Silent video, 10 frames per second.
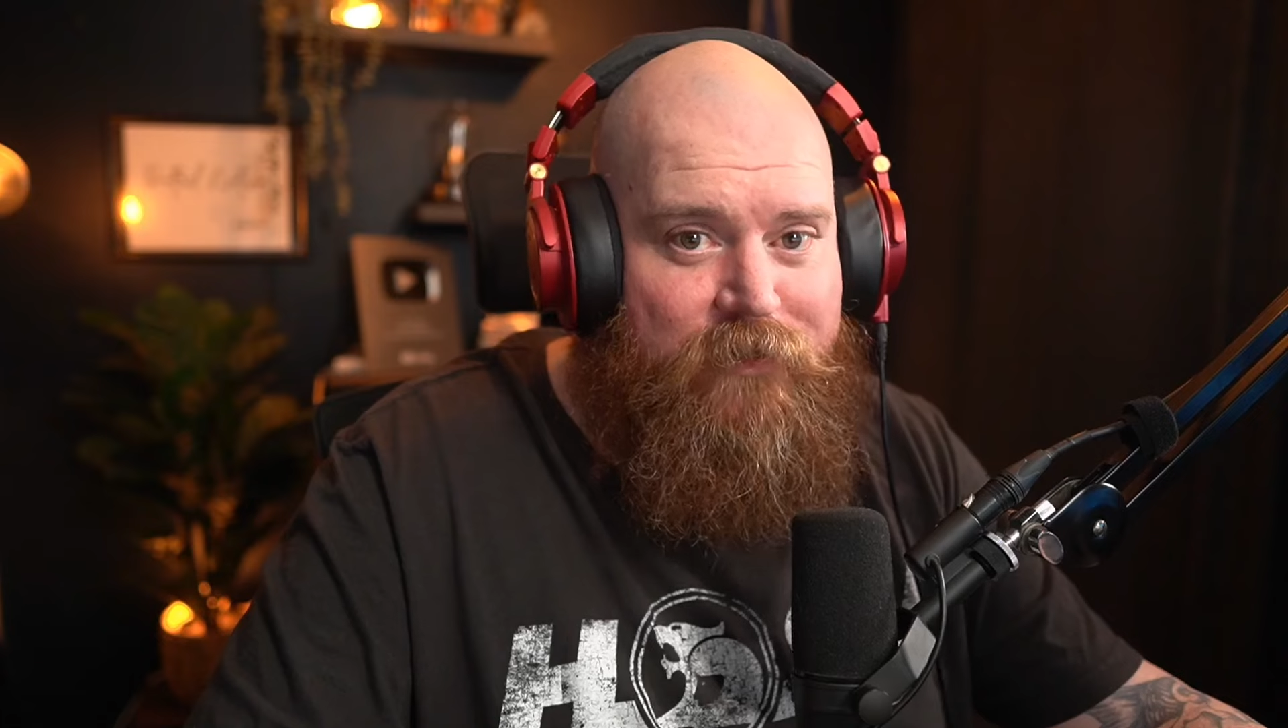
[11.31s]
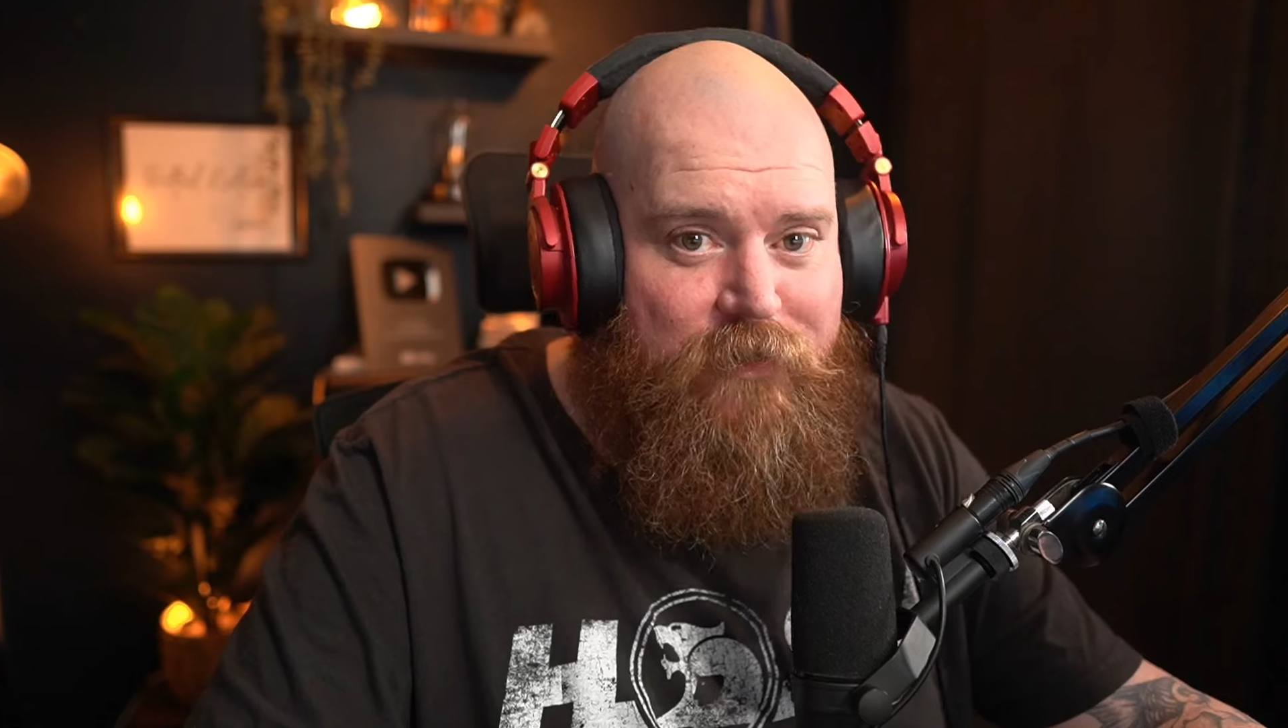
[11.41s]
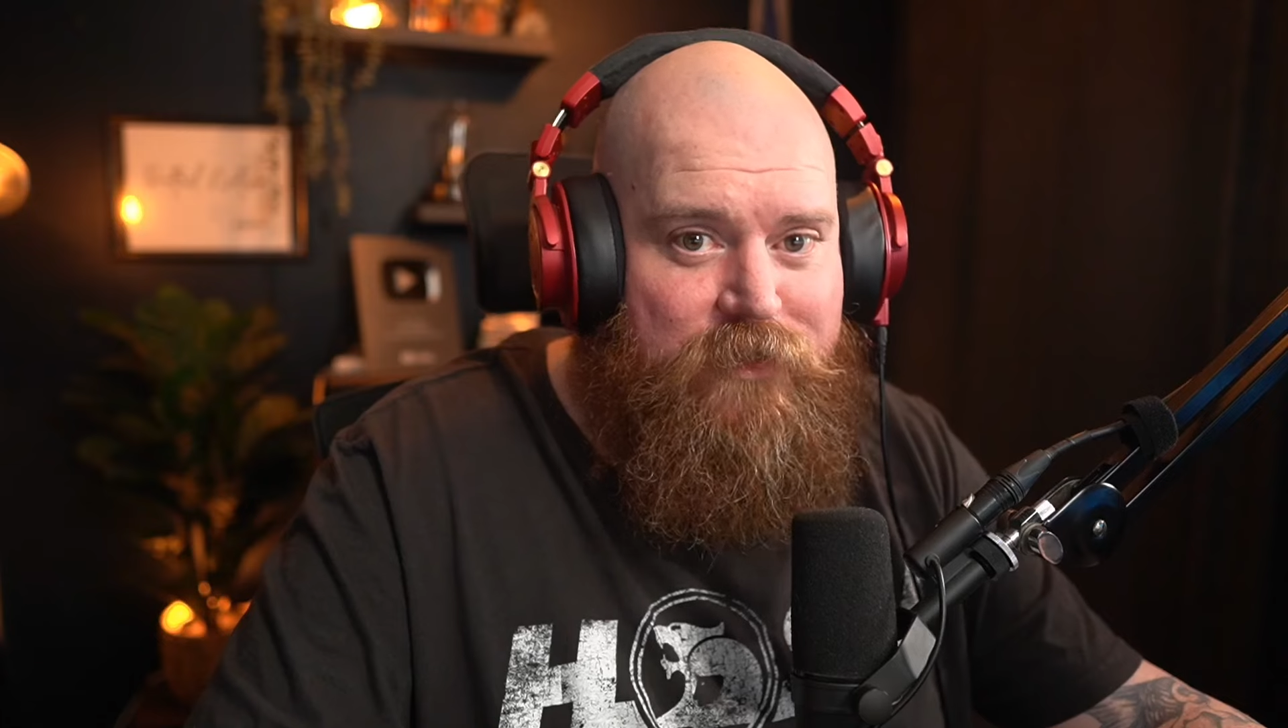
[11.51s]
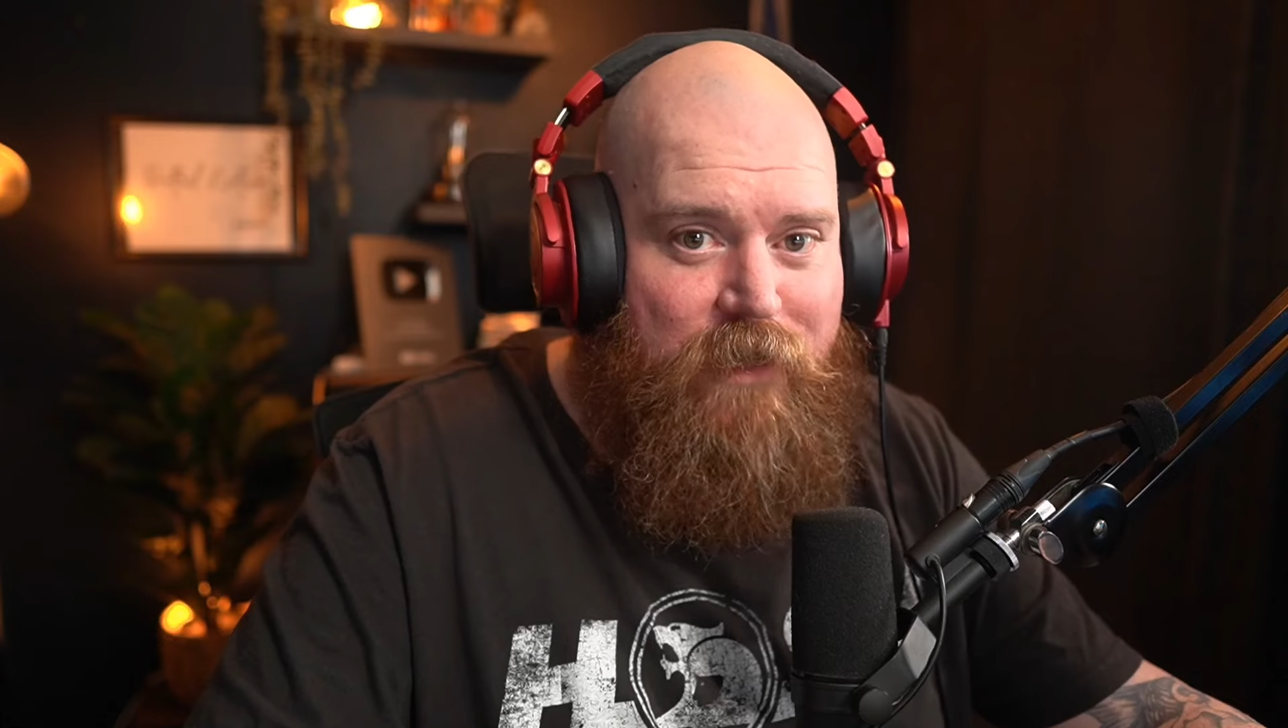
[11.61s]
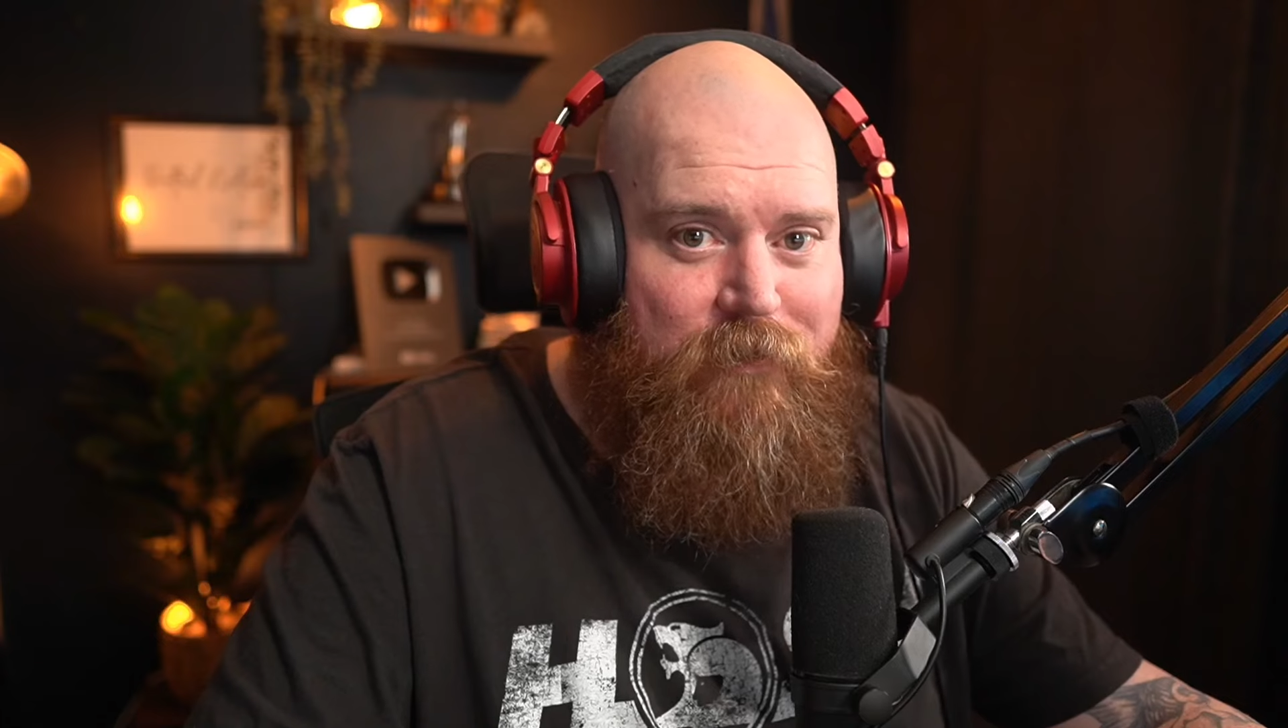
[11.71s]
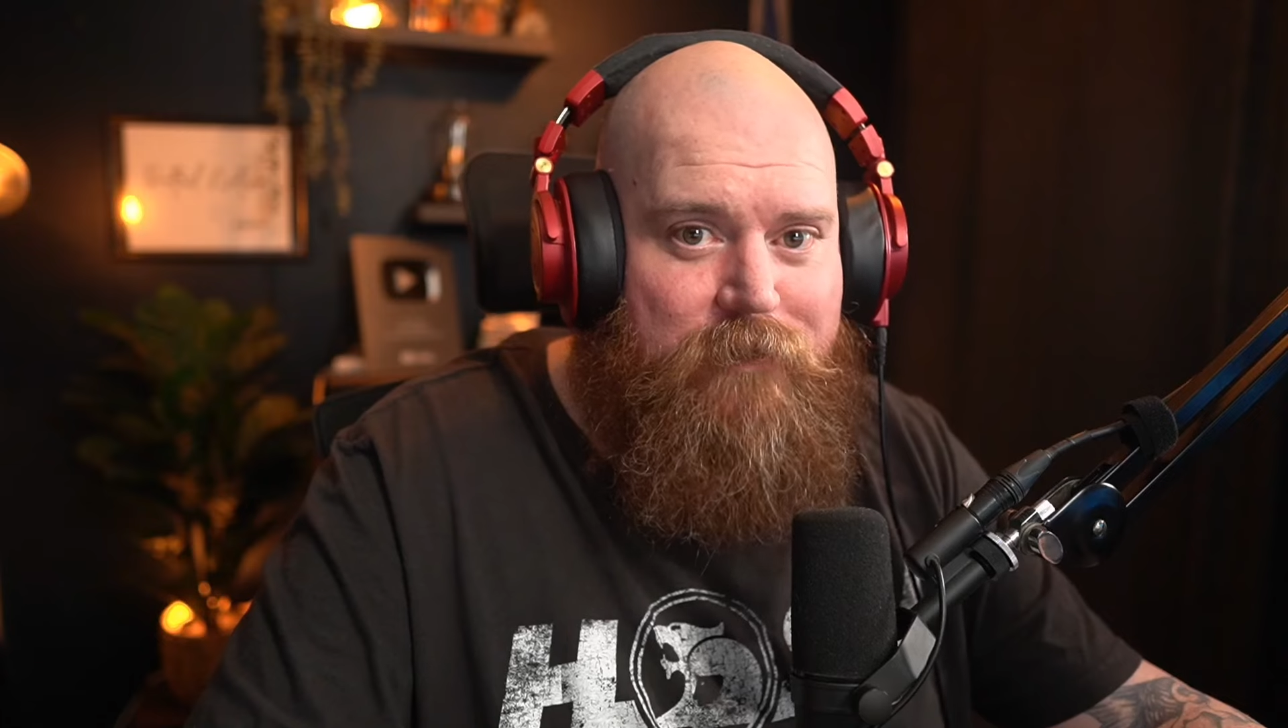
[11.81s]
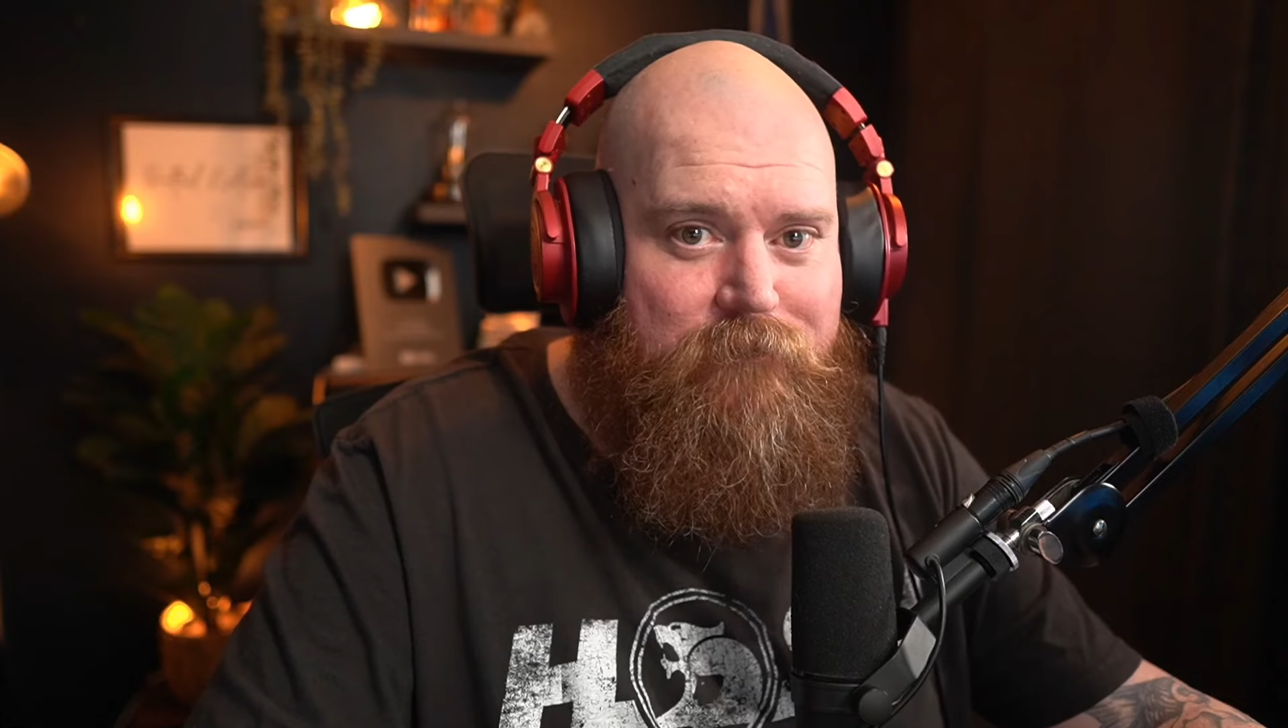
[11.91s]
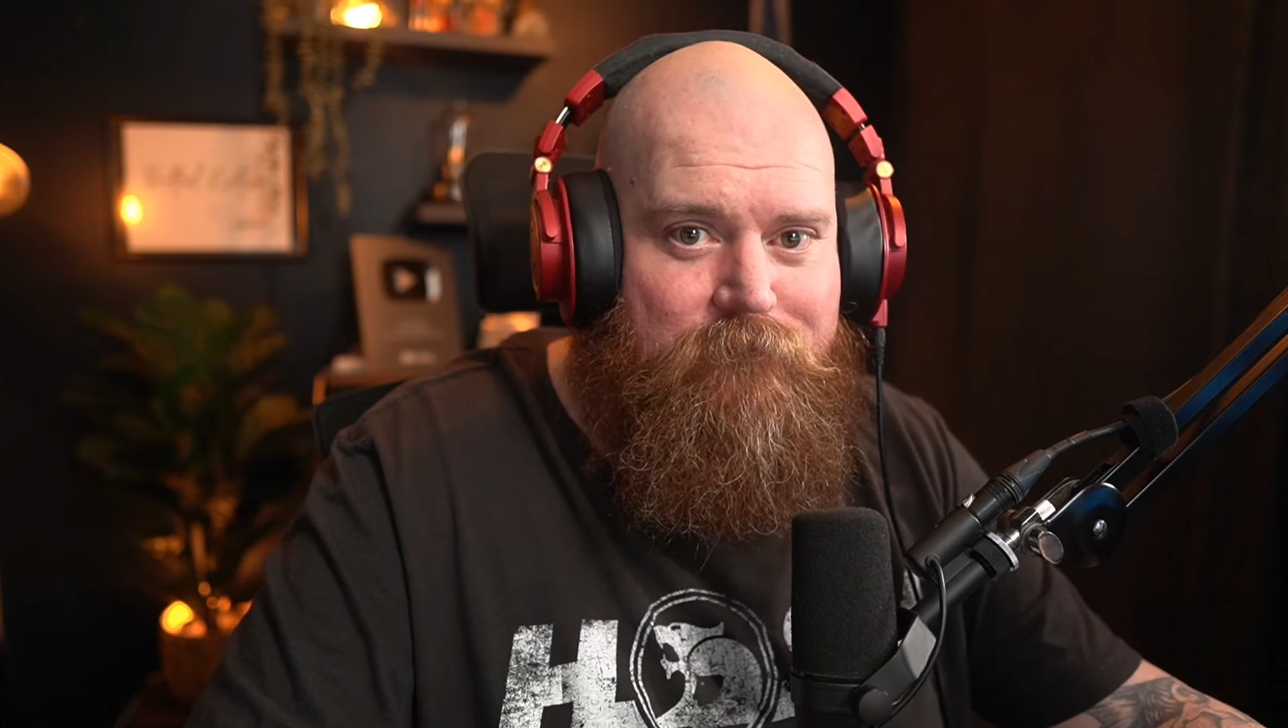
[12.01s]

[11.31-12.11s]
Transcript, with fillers: at this one, shall we?